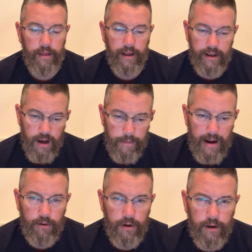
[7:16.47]
they come
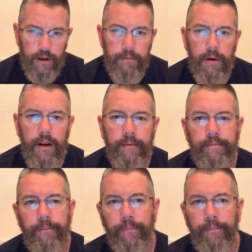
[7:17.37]
out good, but